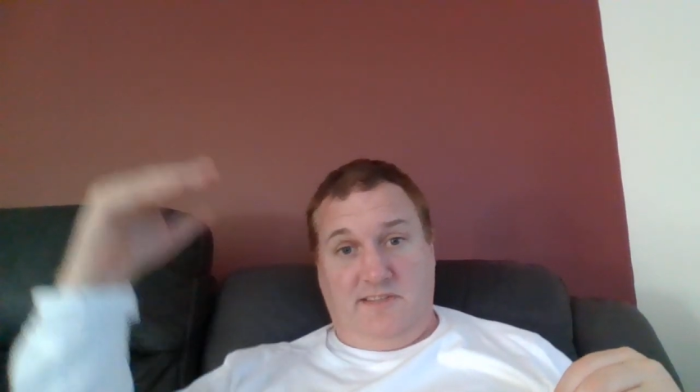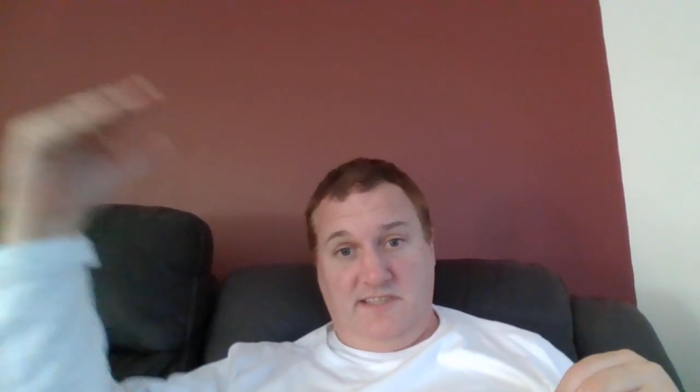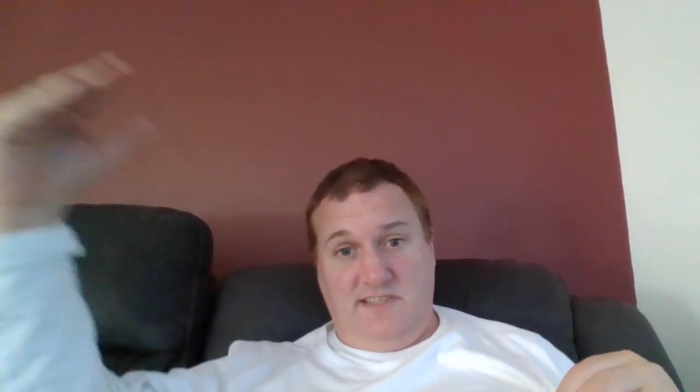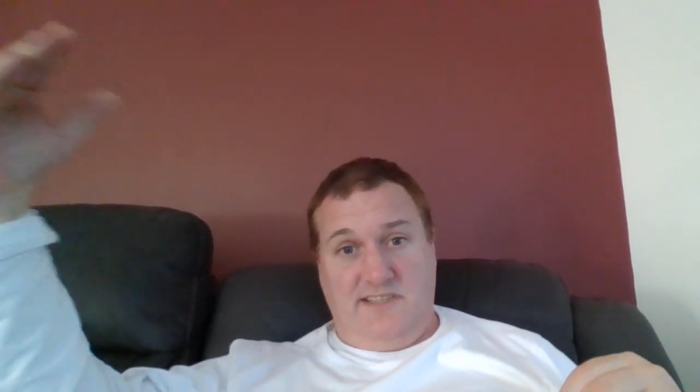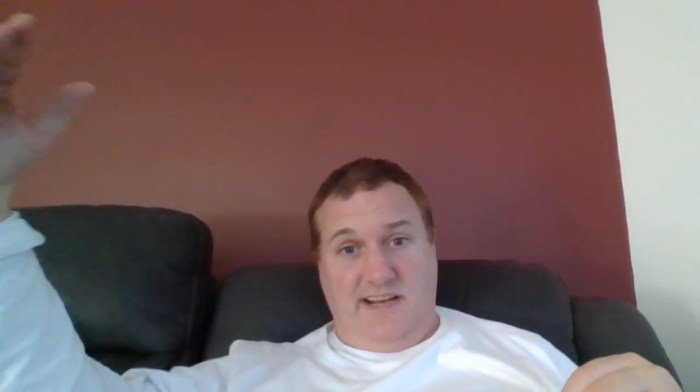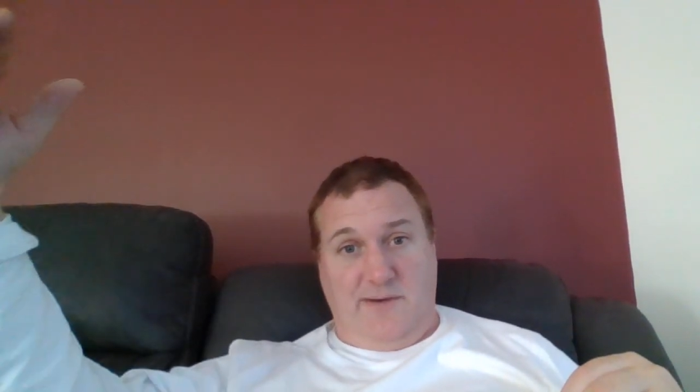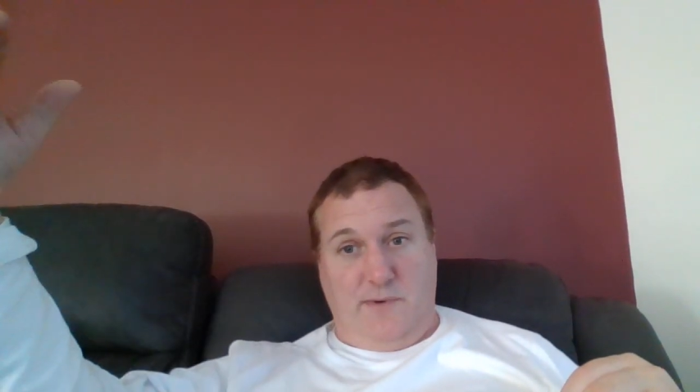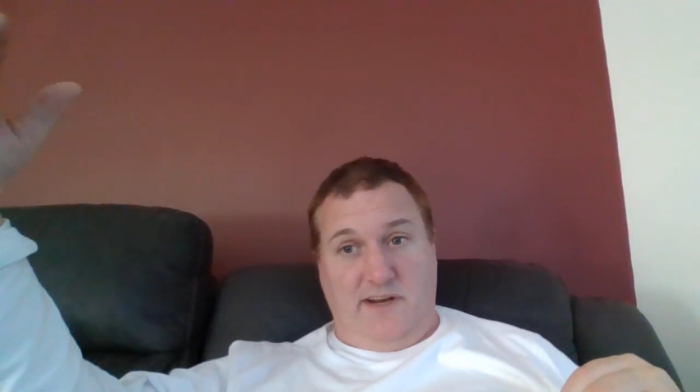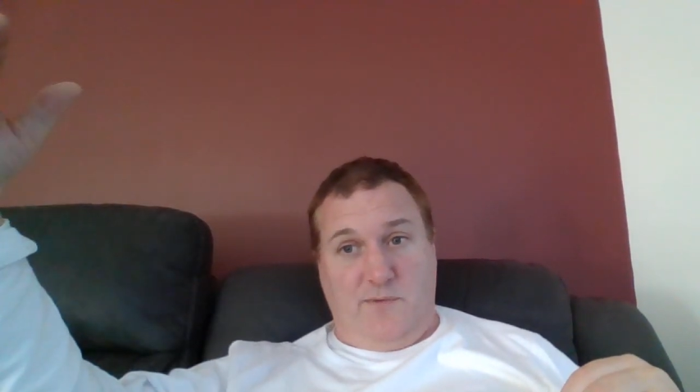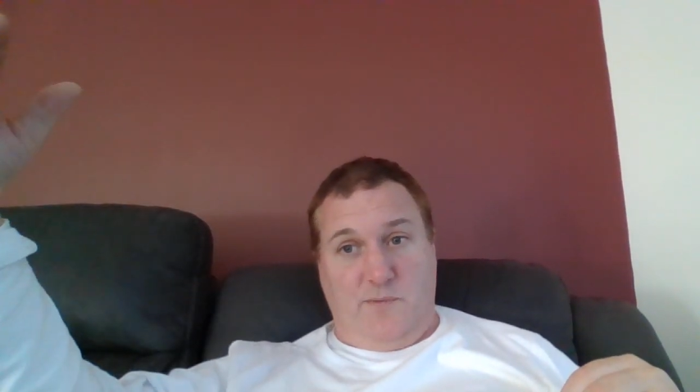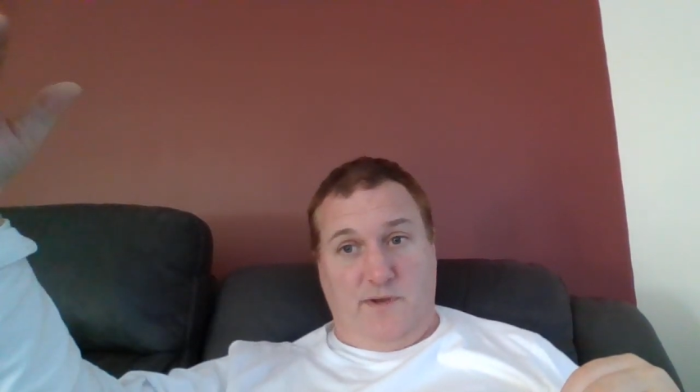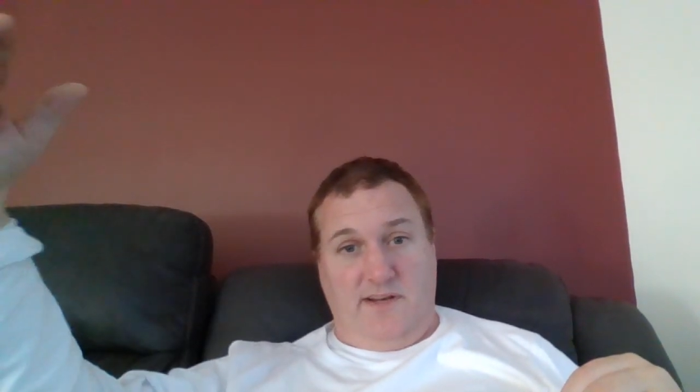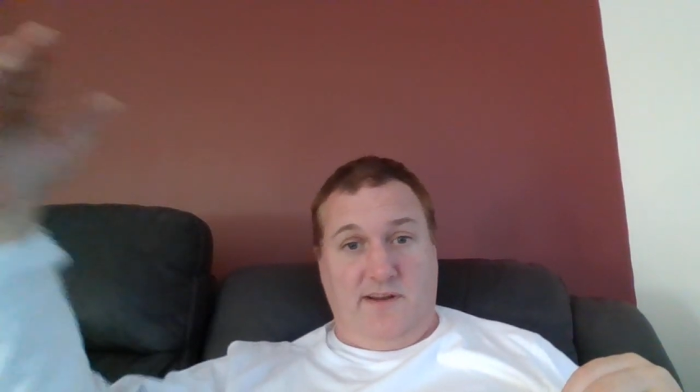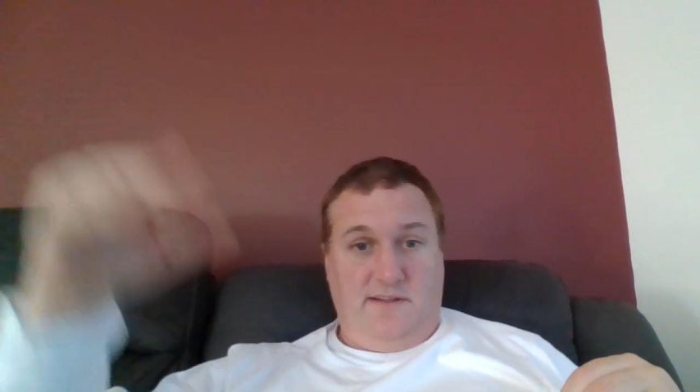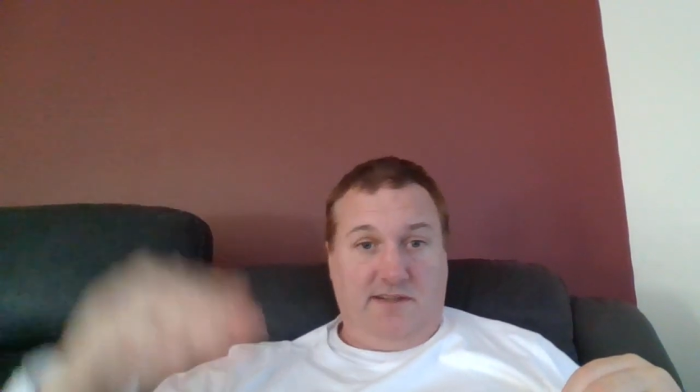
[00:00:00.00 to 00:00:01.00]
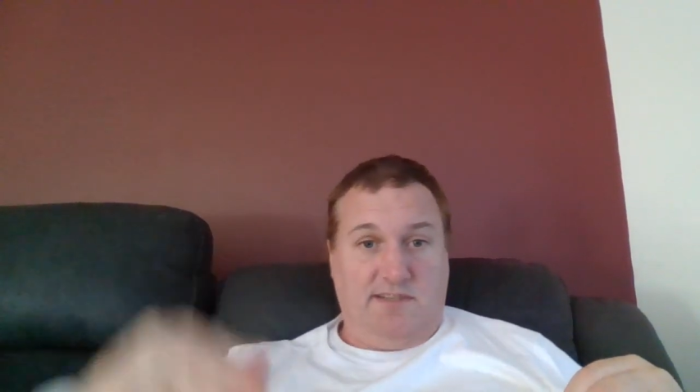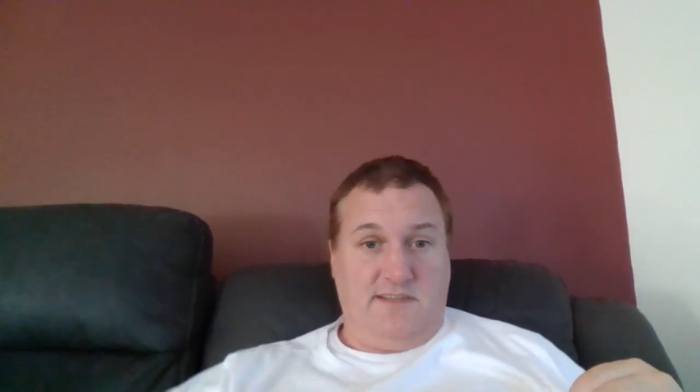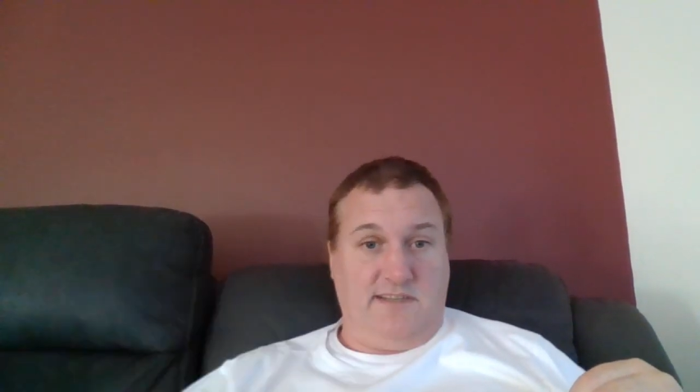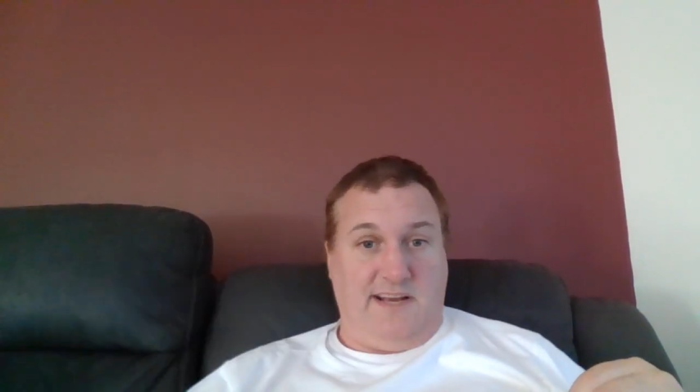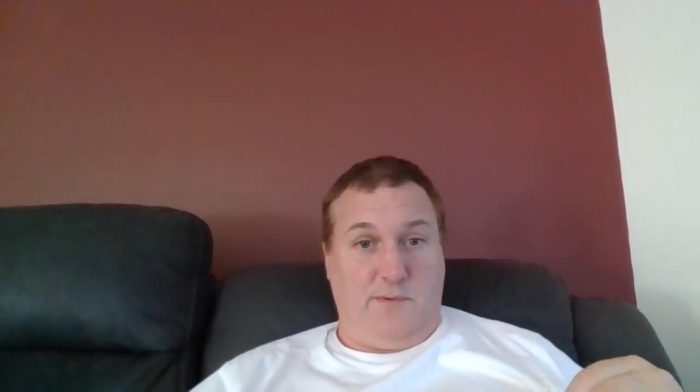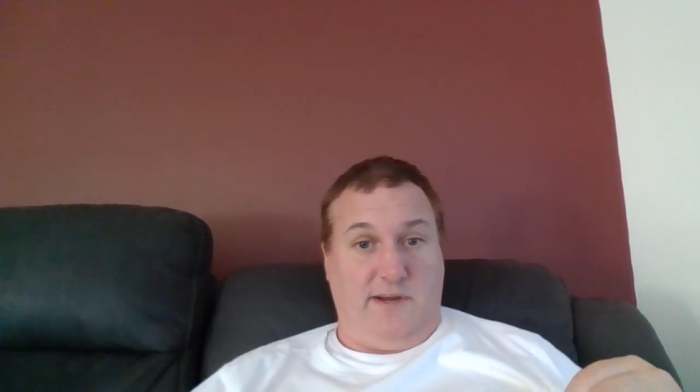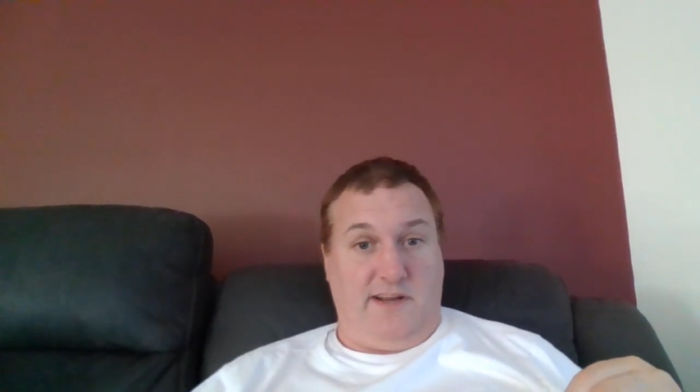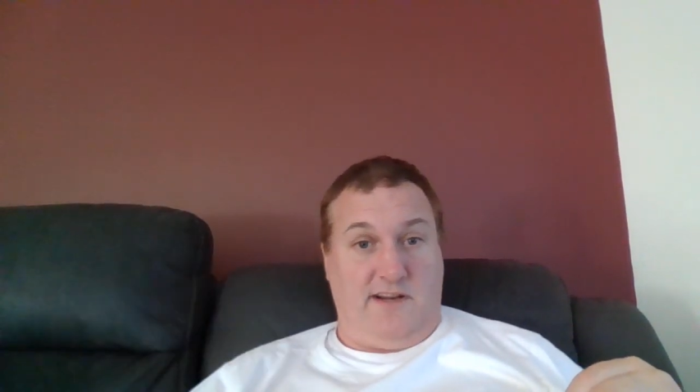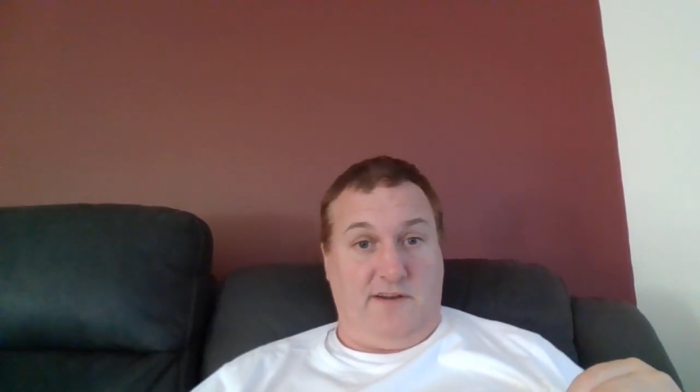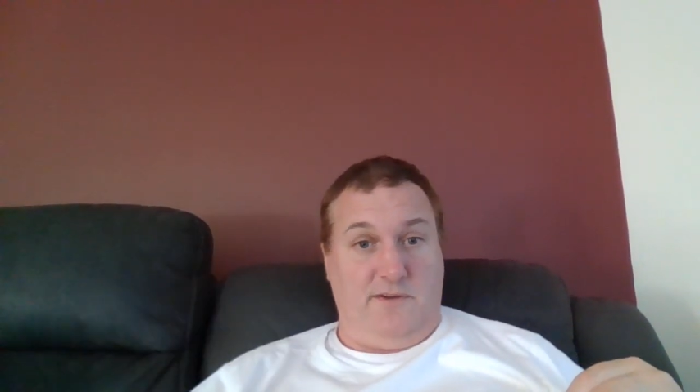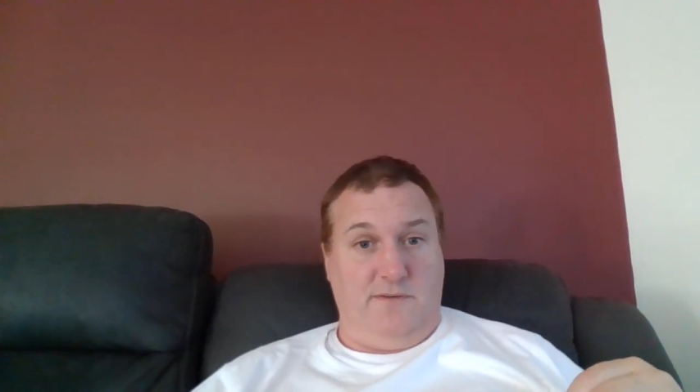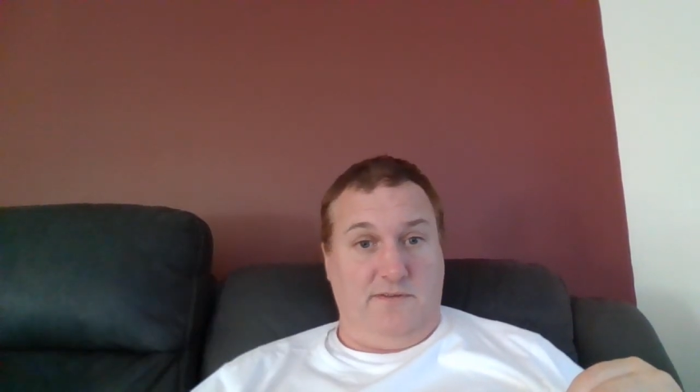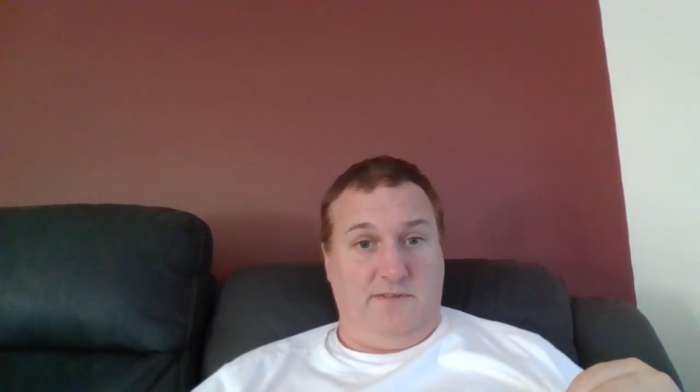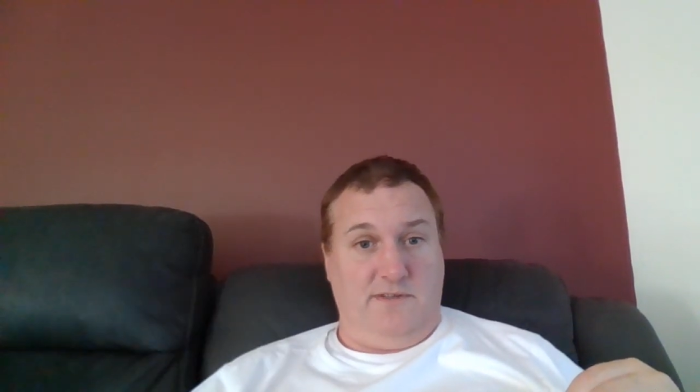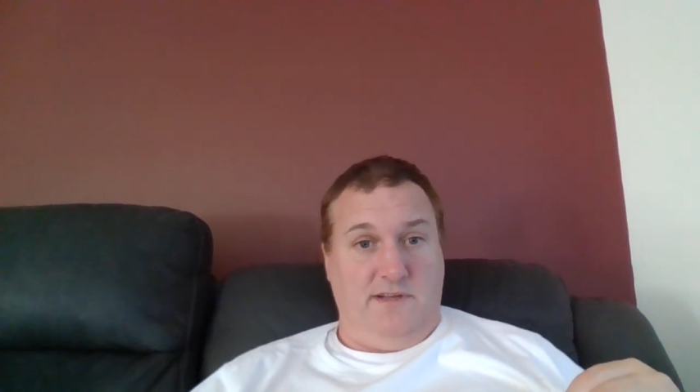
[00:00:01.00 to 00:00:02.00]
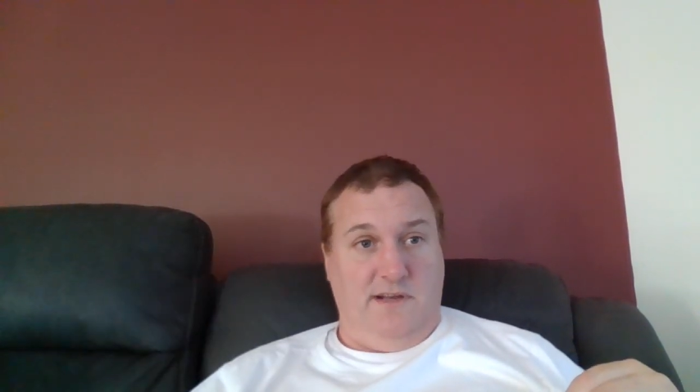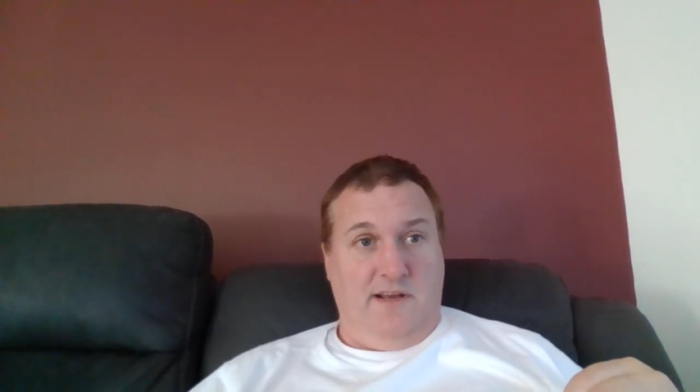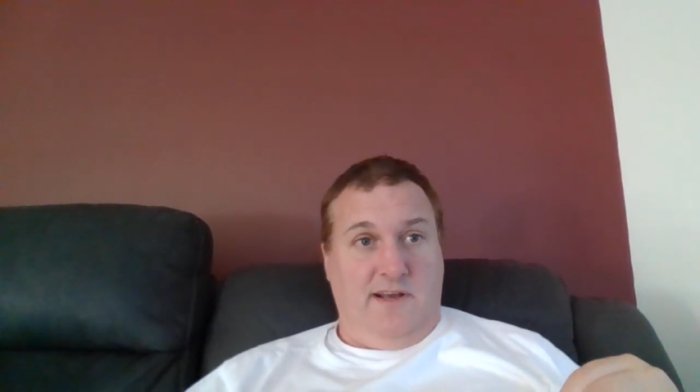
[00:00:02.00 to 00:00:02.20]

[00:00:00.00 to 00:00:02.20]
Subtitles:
this is how we're going to win. This is how we're going to lose.